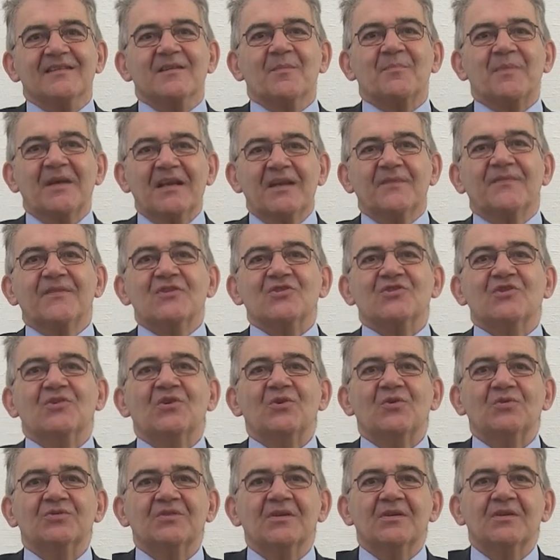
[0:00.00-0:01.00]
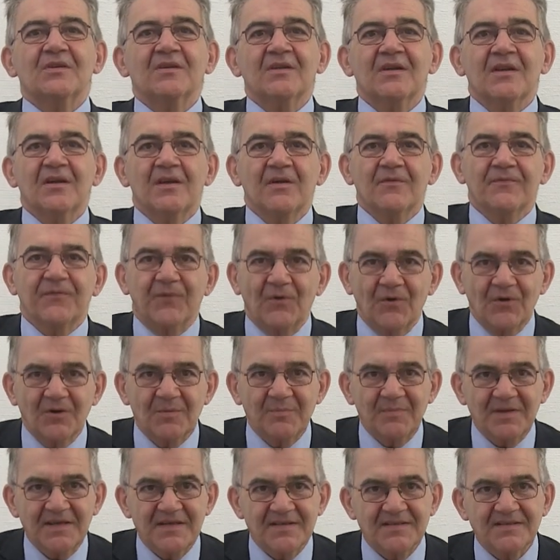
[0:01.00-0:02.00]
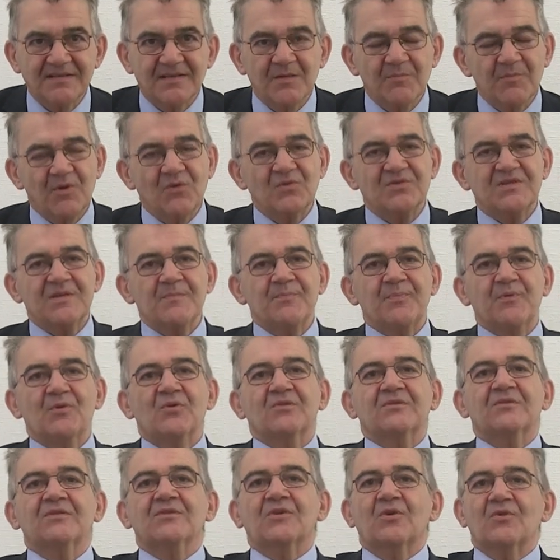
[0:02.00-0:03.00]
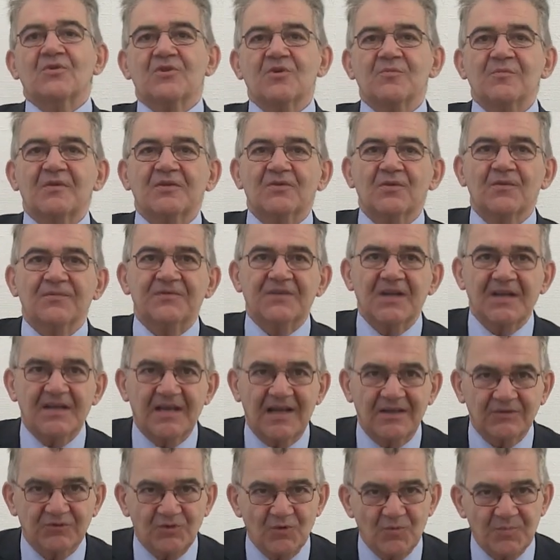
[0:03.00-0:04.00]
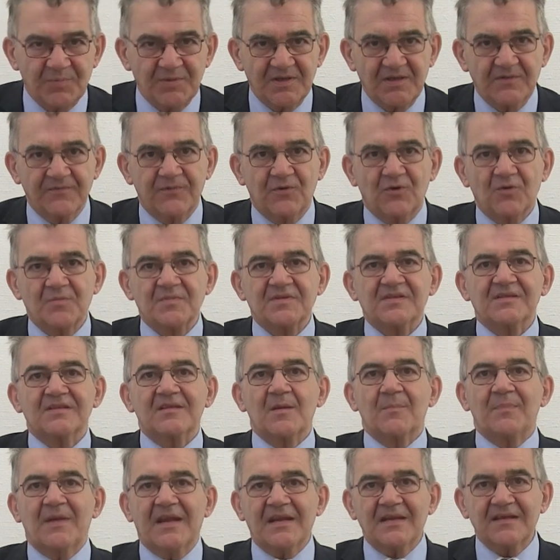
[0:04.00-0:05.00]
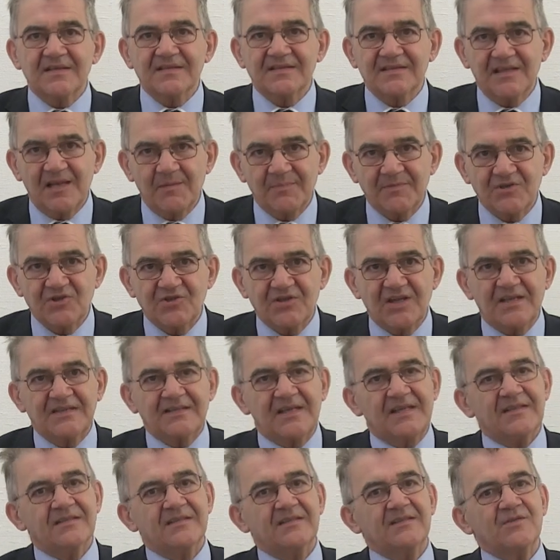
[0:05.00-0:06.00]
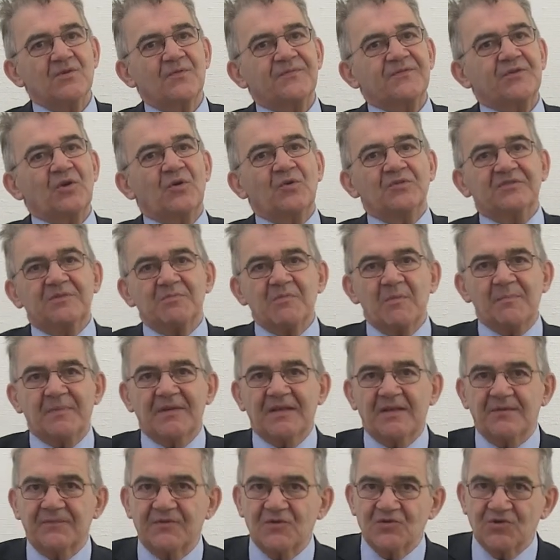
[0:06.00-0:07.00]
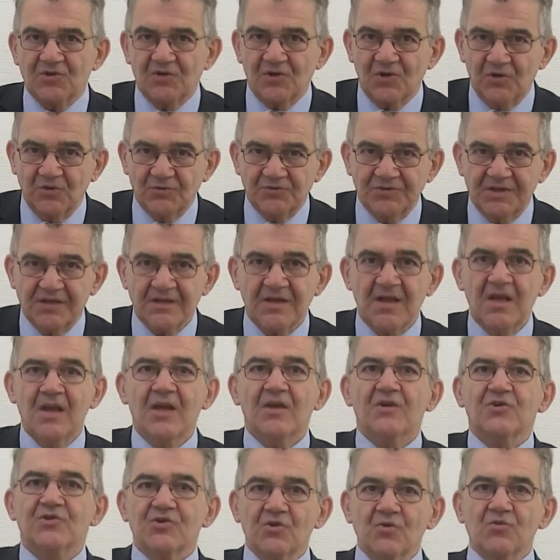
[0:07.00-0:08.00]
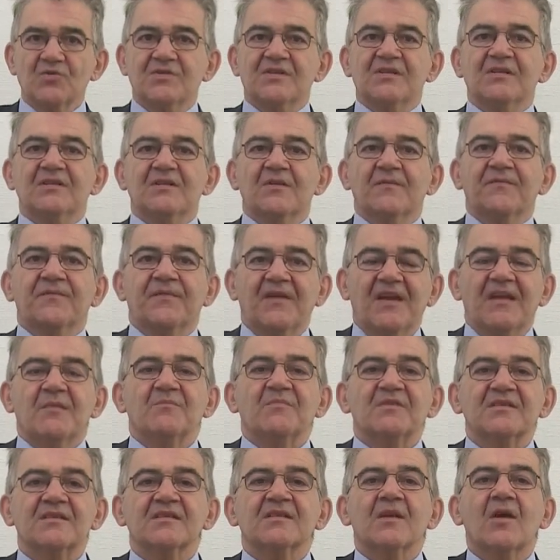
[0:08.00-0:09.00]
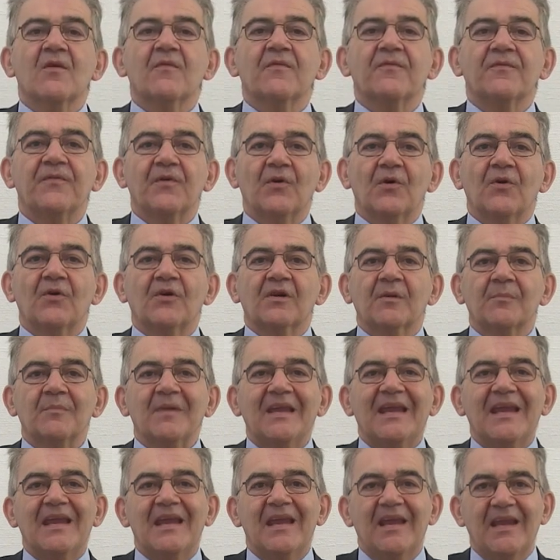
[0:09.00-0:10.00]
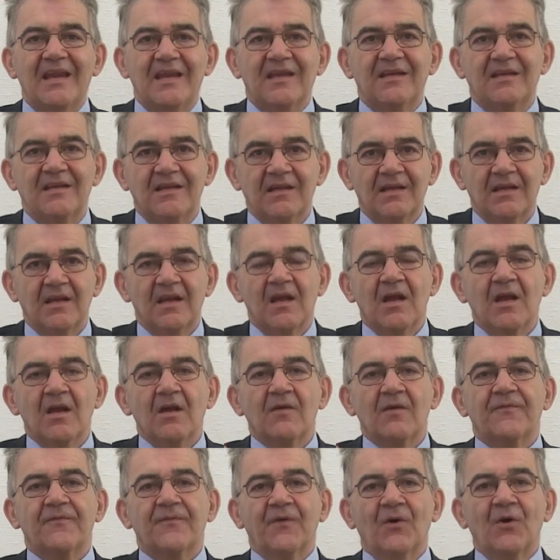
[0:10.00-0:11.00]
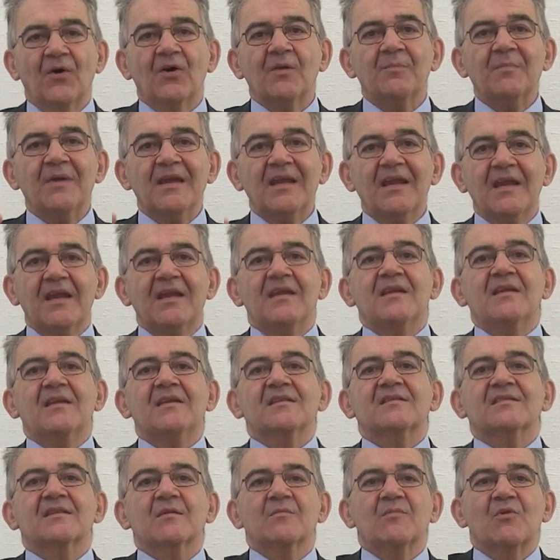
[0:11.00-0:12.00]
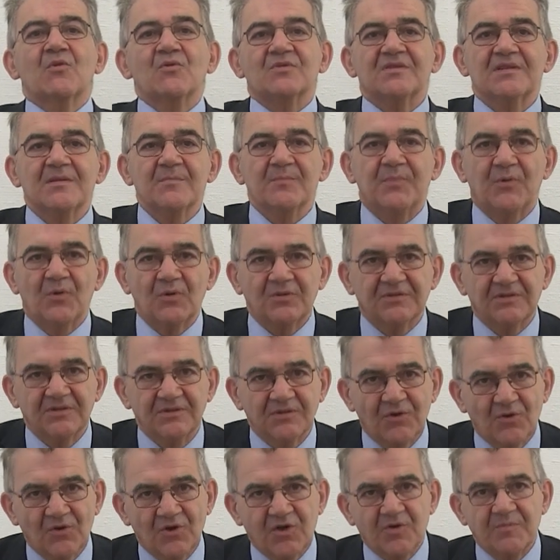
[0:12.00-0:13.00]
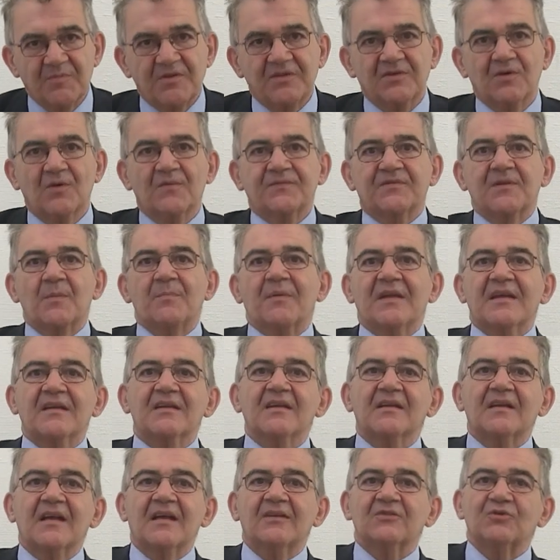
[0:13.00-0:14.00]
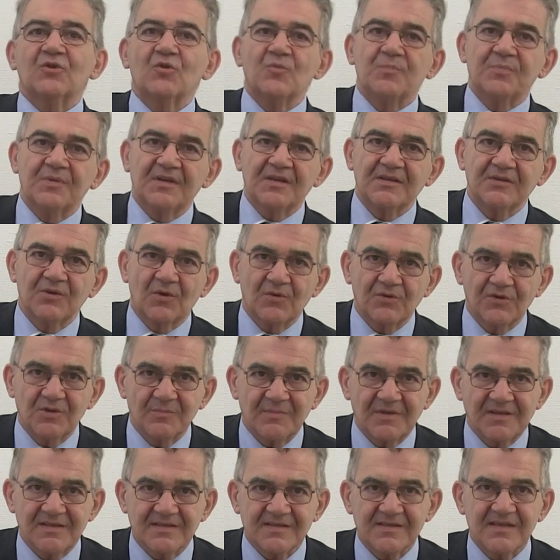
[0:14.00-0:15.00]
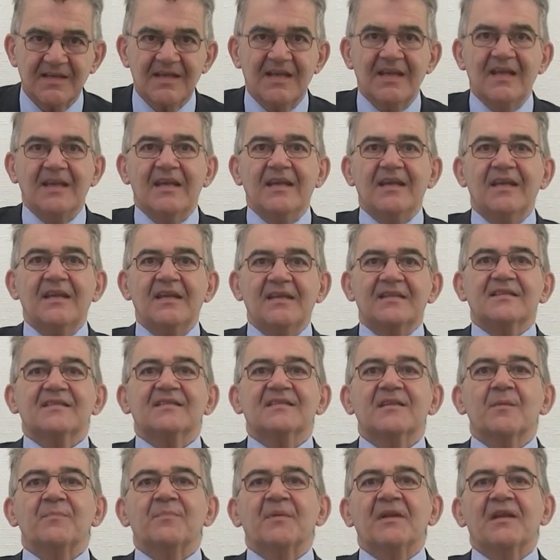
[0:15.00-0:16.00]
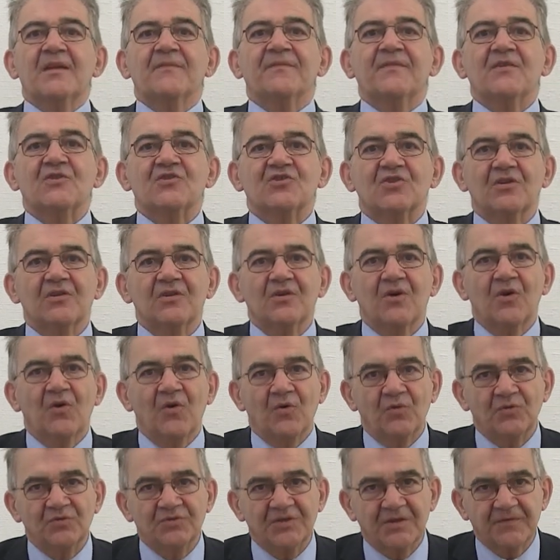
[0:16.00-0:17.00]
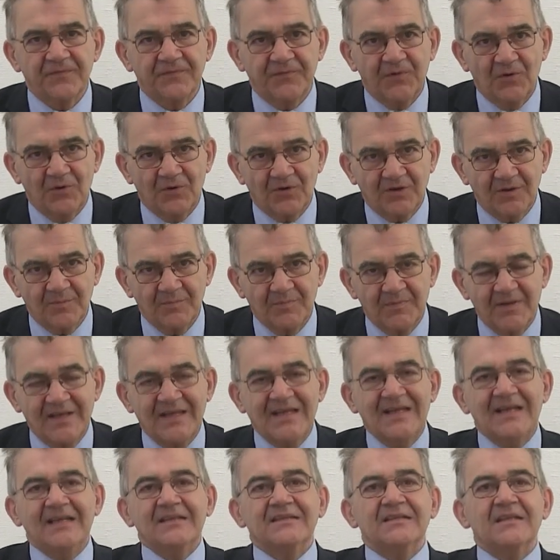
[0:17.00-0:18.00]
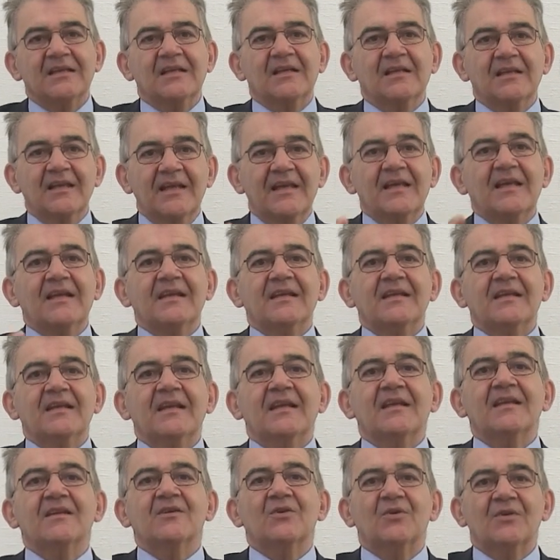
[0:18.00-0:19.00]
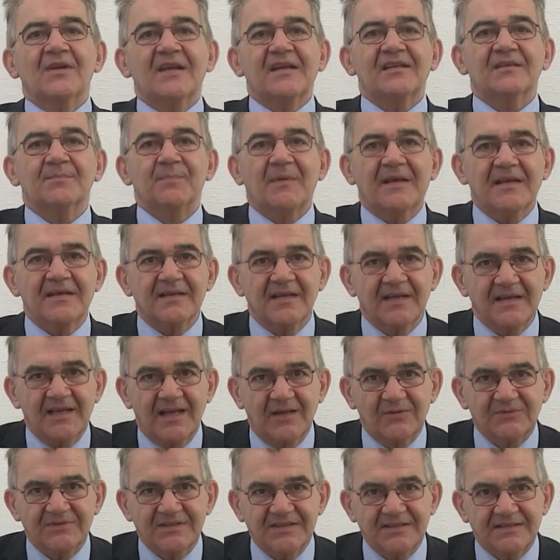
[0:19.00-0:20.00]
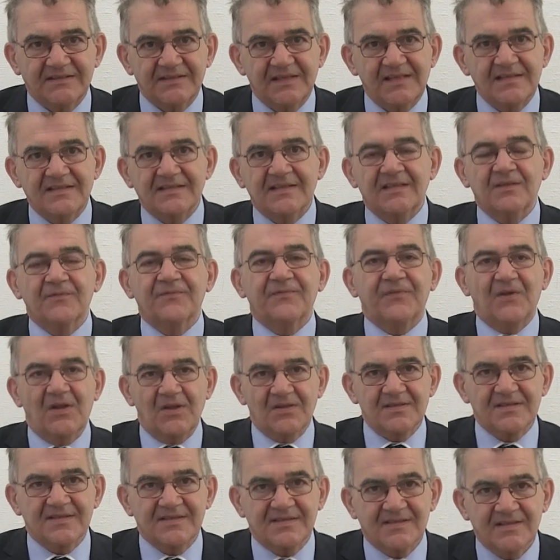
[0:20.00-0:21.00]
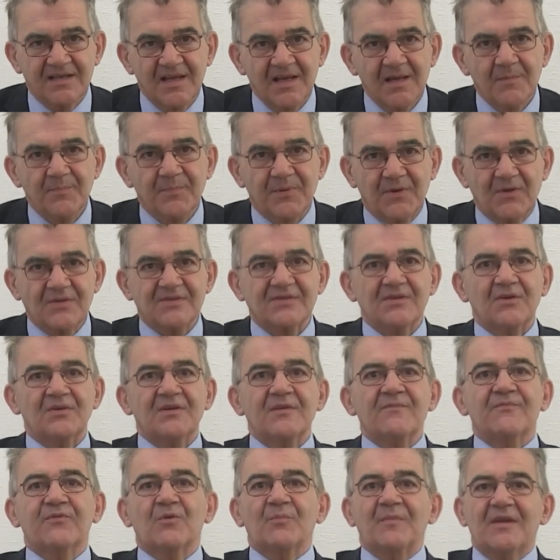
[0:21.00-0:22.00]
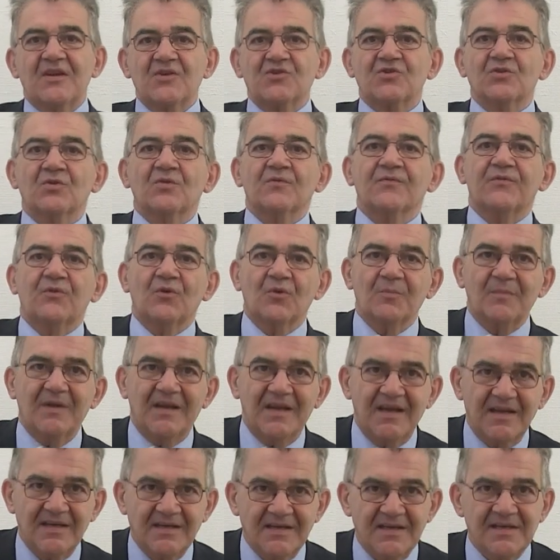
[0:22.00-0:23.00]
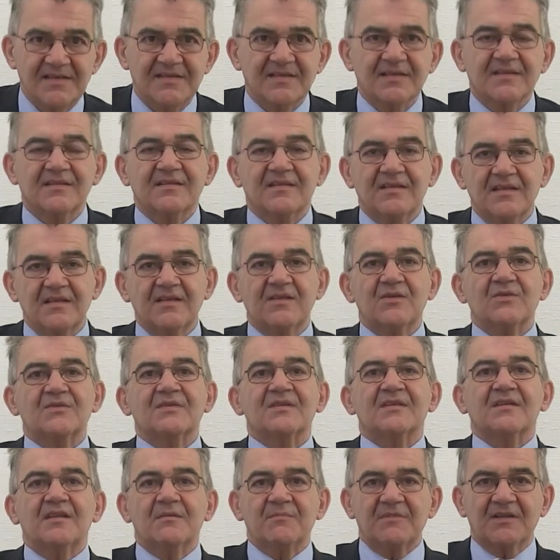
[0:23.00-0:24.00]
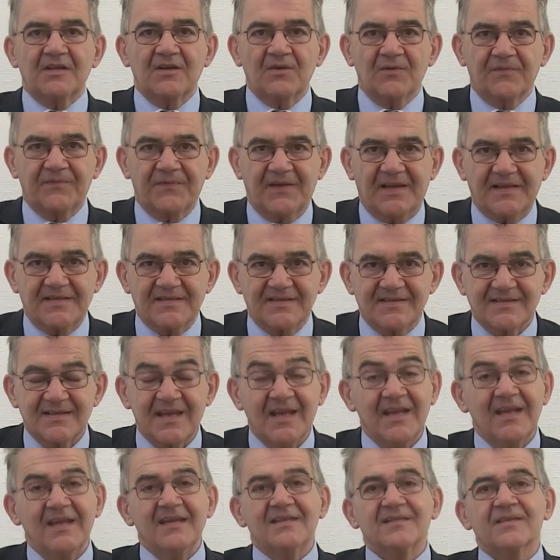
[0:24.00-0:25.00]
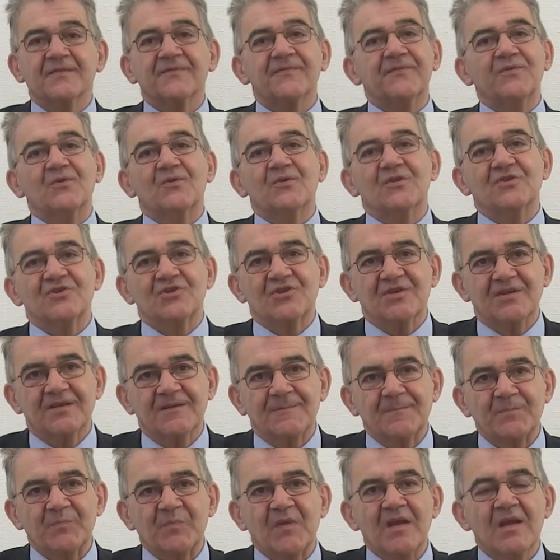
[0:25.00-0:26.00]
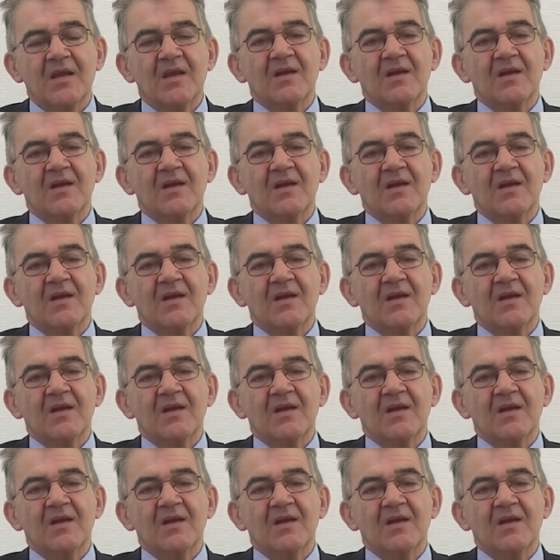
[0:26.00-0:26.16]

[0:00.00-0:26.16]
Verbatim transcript: The beneficial owner form is the most important document of the account opening forms. The bank established the identity of the ultimate beneficial owner using the famous Form A. Form A is the most important document of the bank account opening documents. It's the beneficial owner form. Declaring incorrect bank account details and false personal information on Form A is a serious criminal offense. It's a forgery.